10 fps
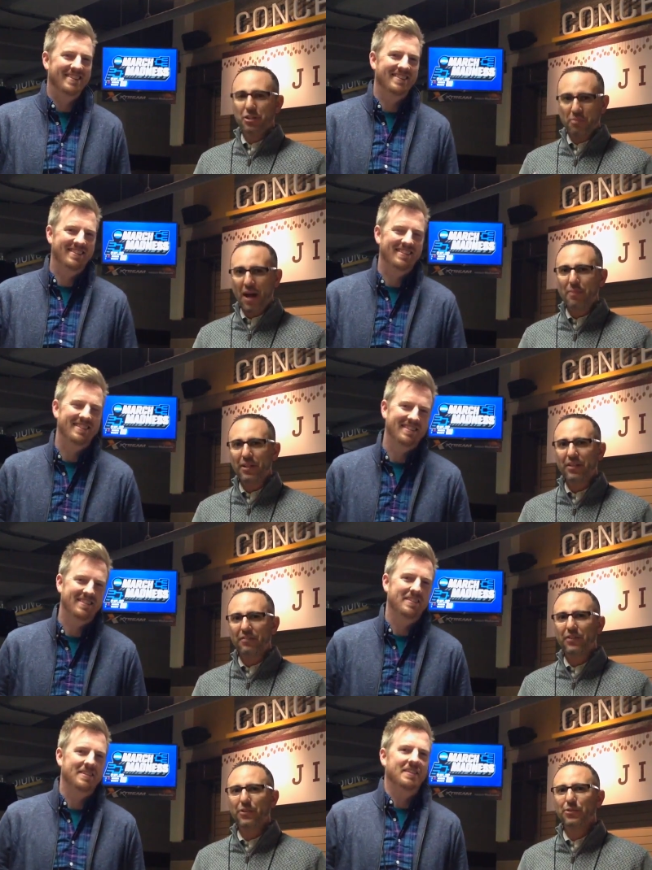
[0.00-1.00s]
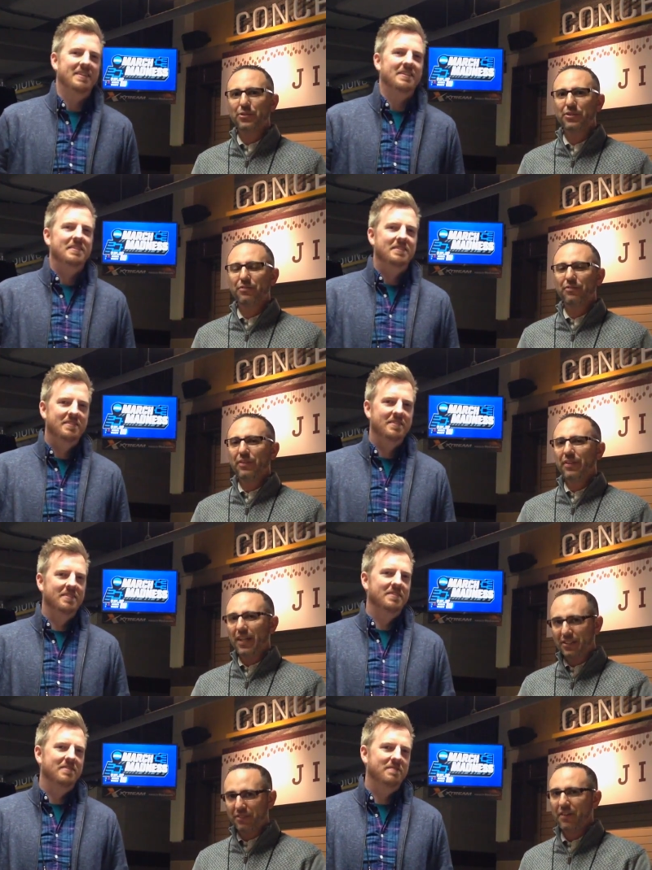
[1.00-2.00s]
Speaker 1: You might be confused that
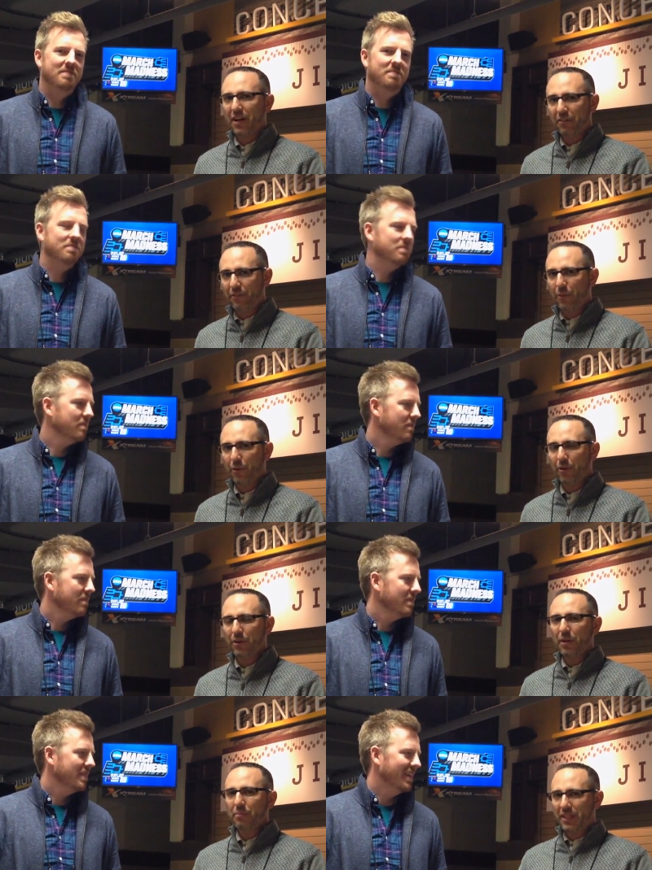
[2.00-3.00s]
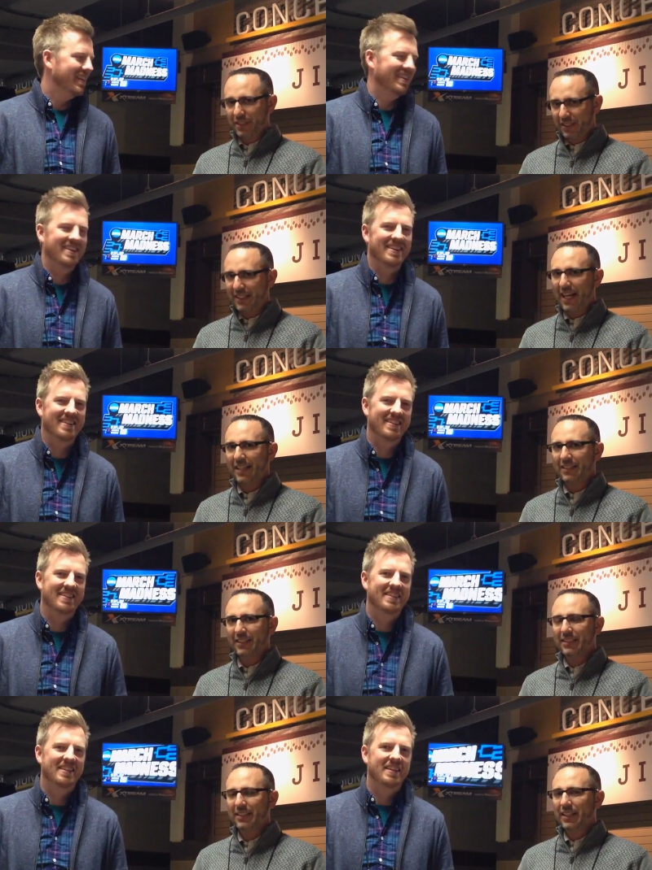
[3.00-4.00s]
it's a Final Four because it's
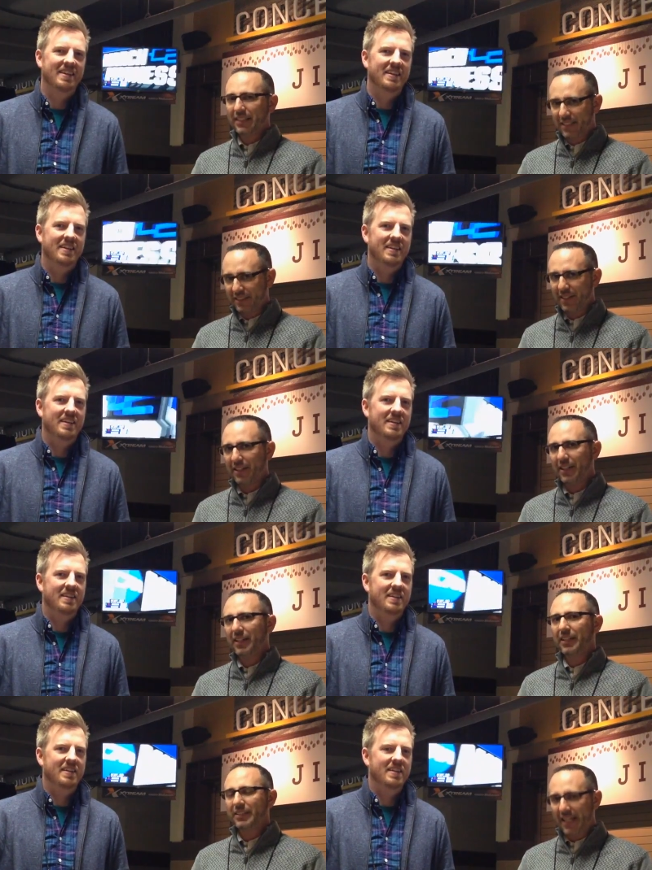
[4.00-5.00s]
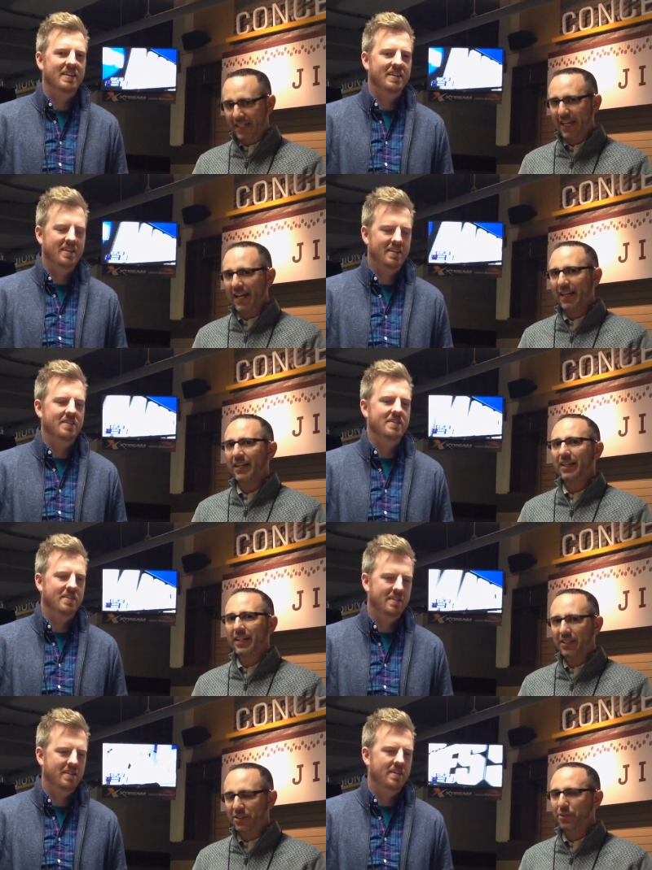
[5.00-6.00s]
Kansas, it's Kentucky, it's Indiana,
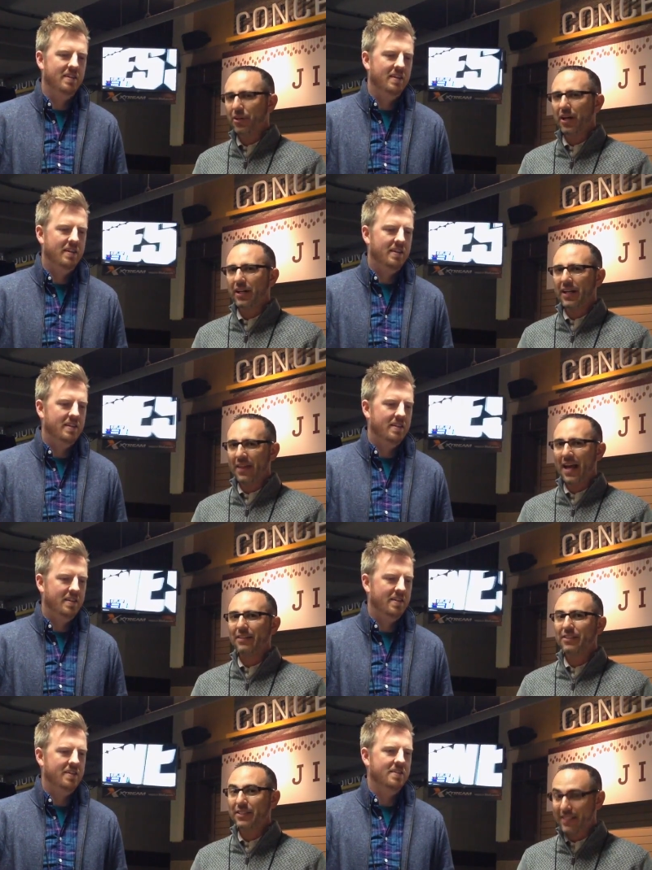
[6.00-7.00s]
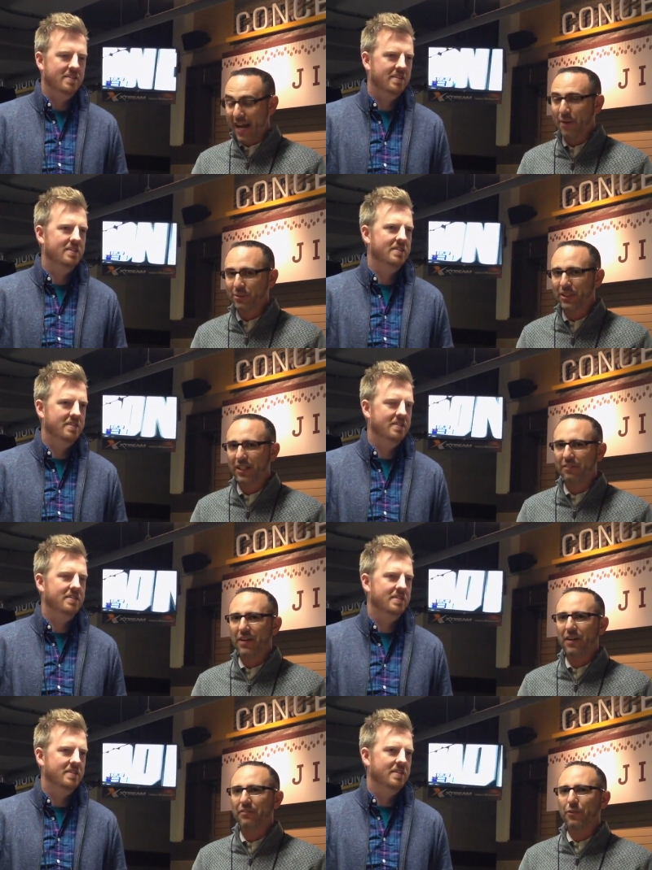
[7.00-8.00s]
and it's UConn. And that sounds like a
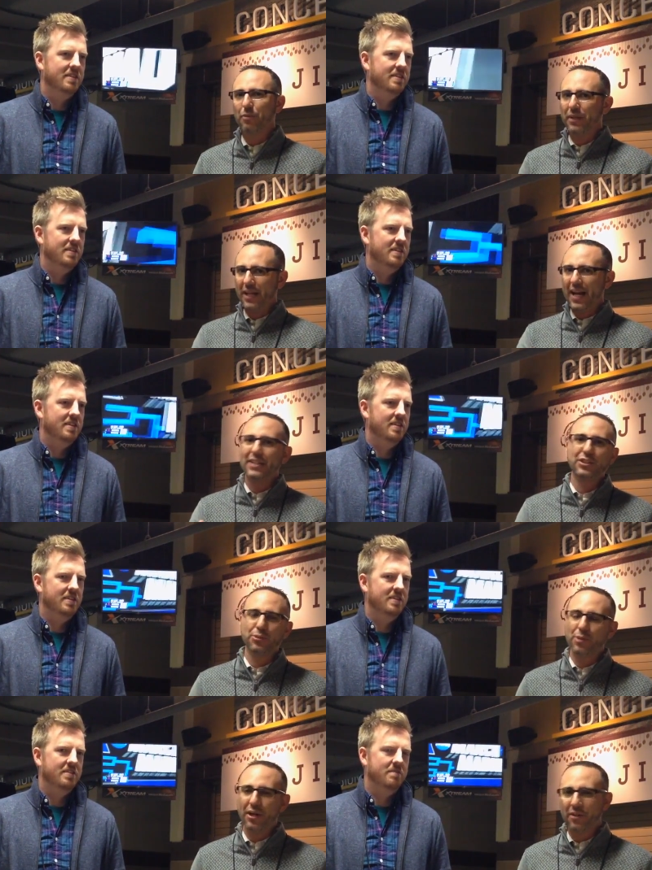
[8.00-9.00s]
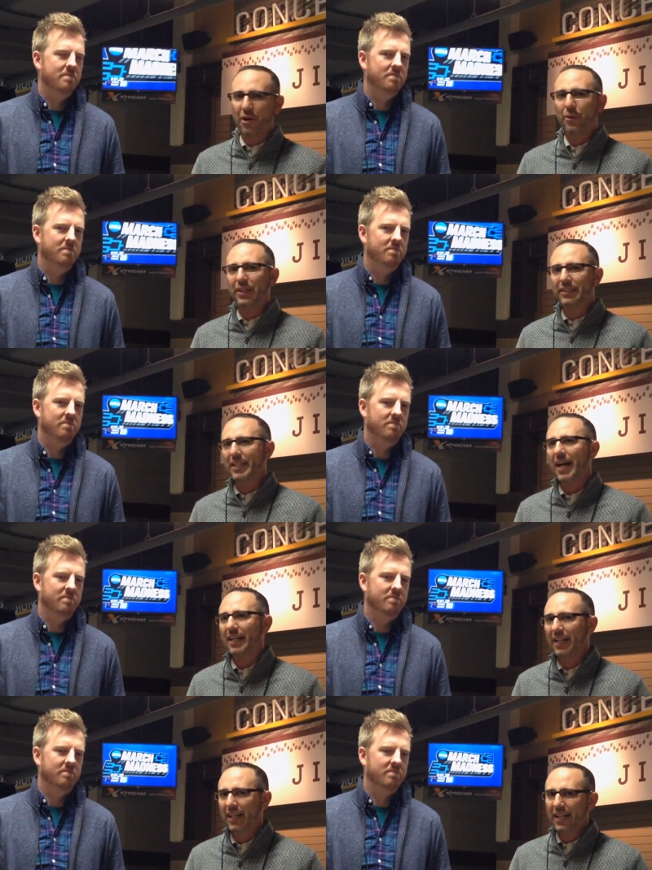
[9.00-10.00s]
Final Four, but as you well know, it's
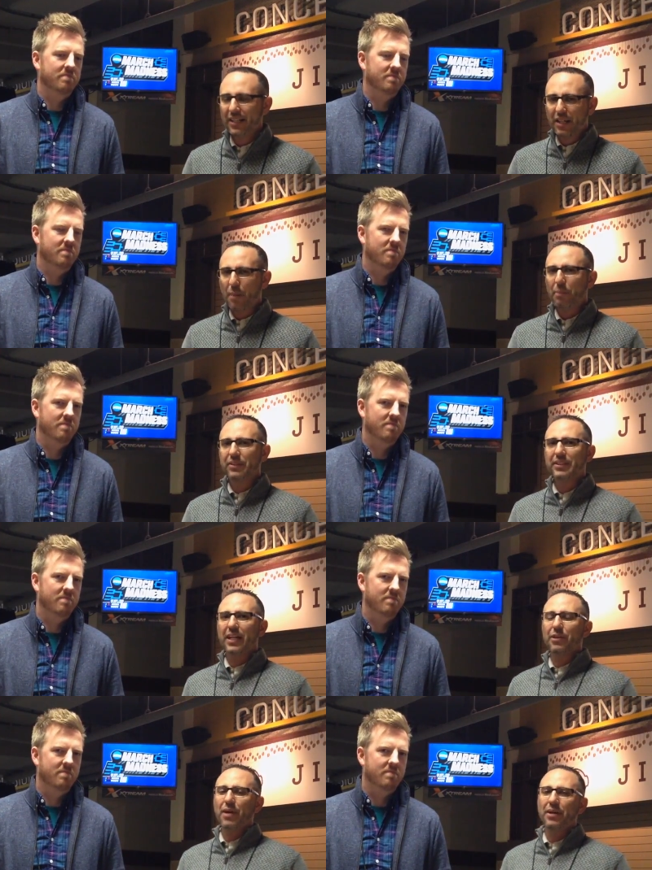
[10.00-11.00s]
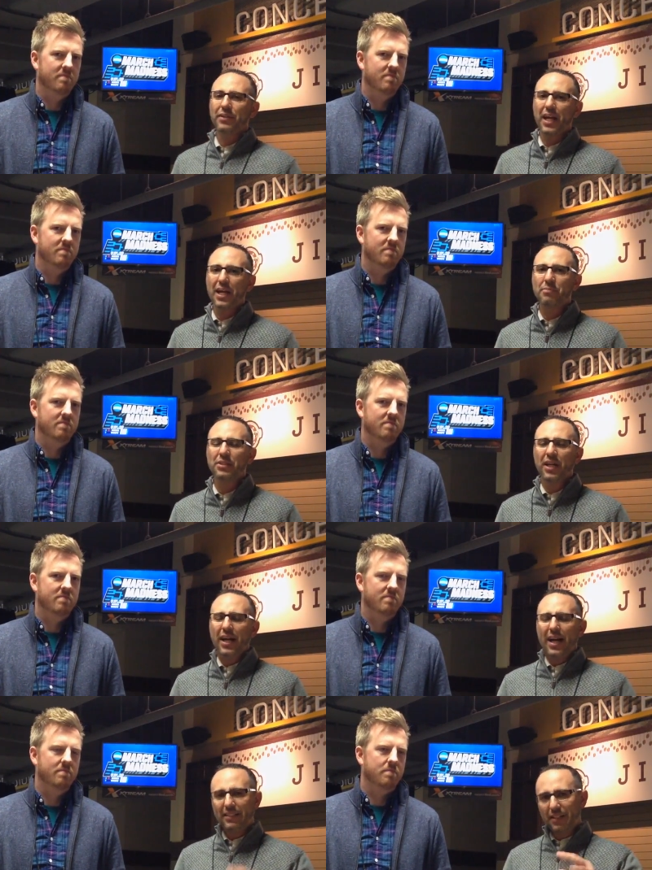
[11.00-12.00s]
not. A couple of second round games,
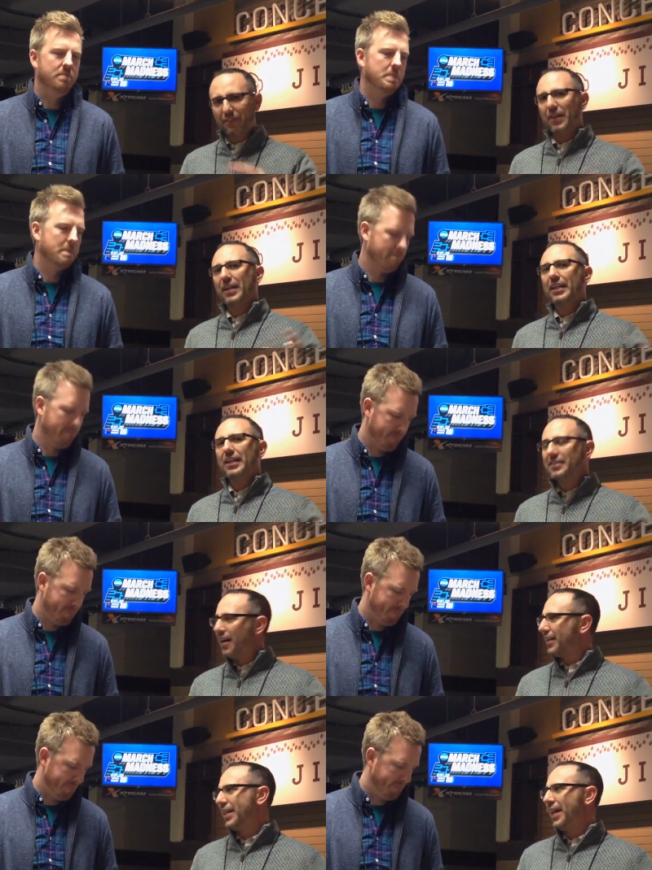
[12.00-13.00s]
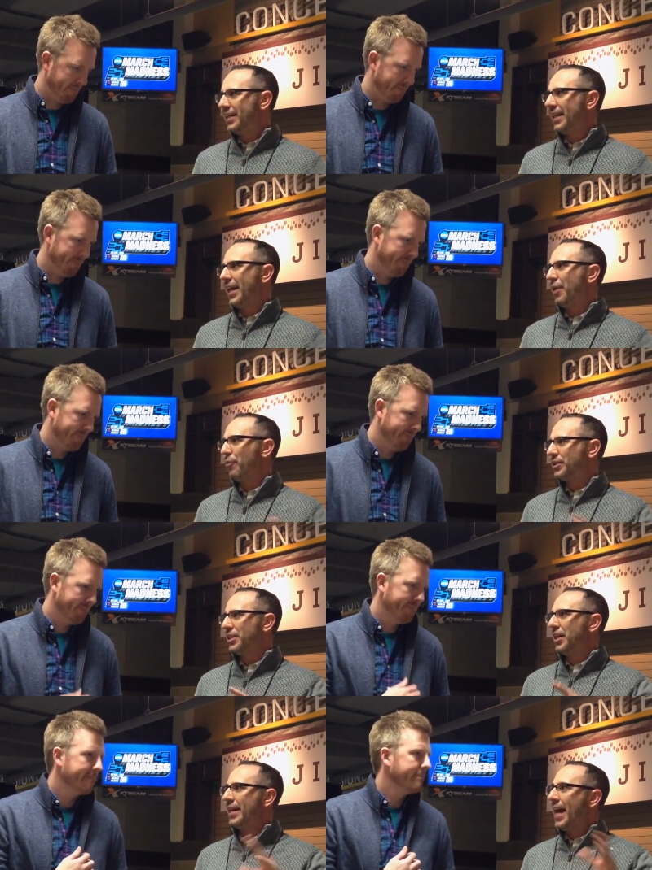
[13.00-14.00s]
as if Kentucky, Indiana
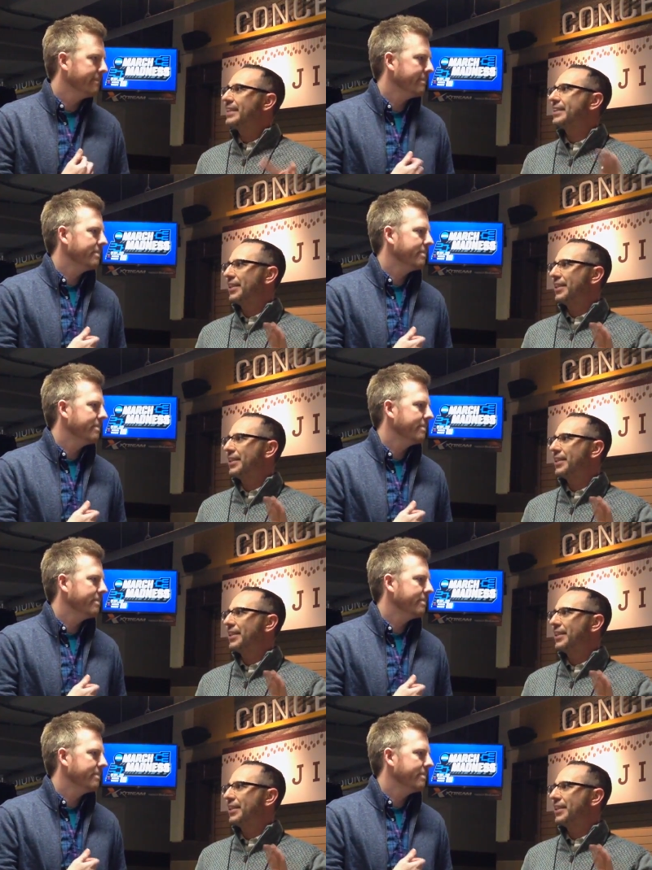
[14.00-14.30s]
wasn't a nice